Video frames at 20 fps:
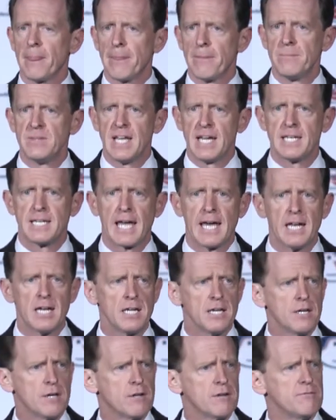Ted
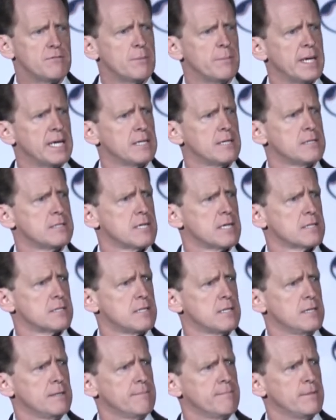Kennedy could have demanded
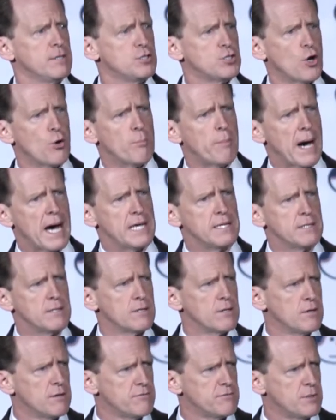60. Joe Biden
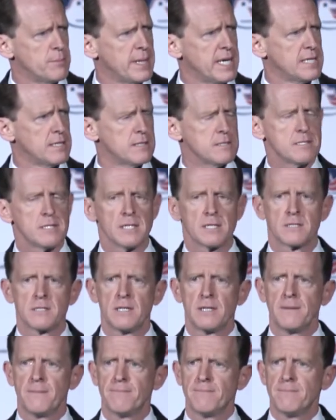could have demanded
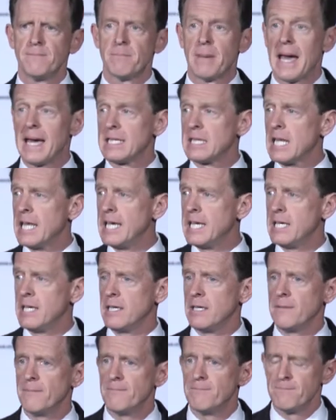60. Pat
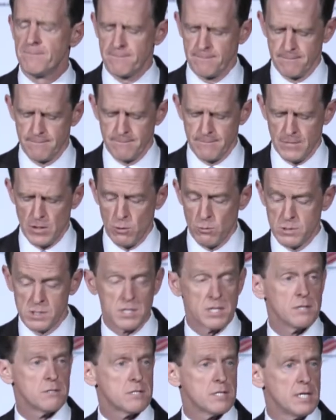Leahy, who is
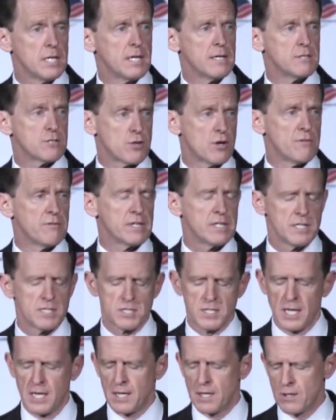still serving in the
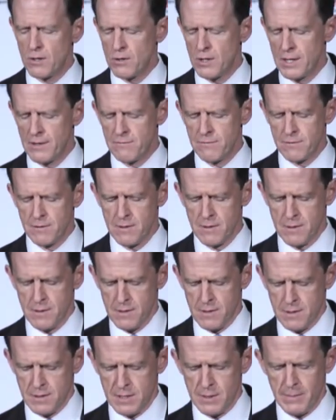Senate, could have
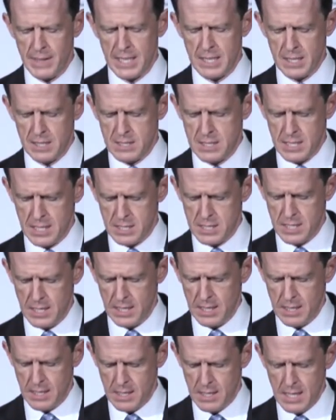demanded
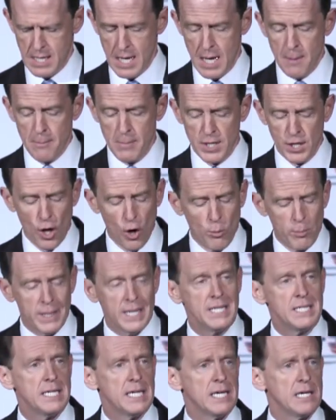60. But nobody
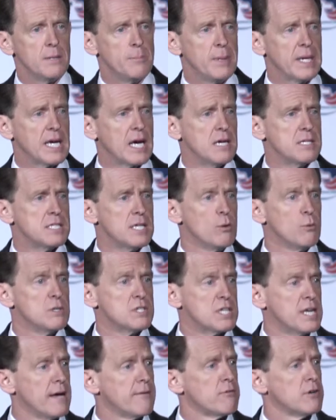did because it was
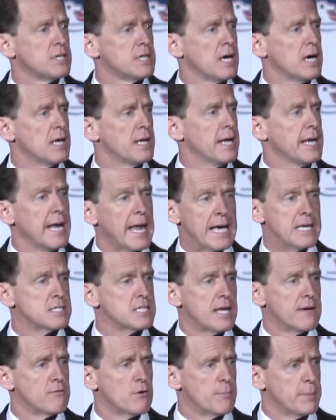never done. It has
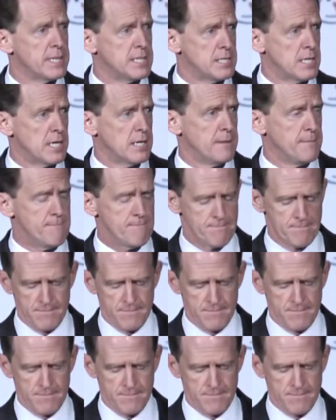never been done.